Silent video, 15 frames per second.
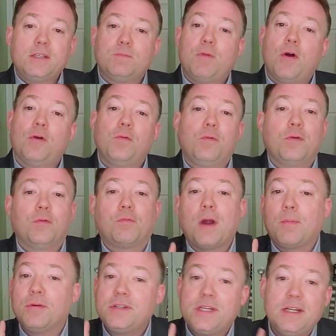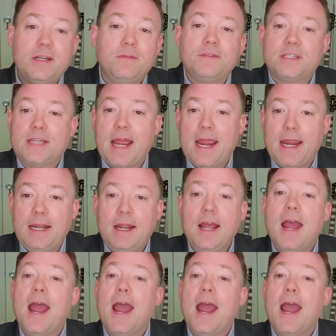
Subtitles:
both with Representative Sain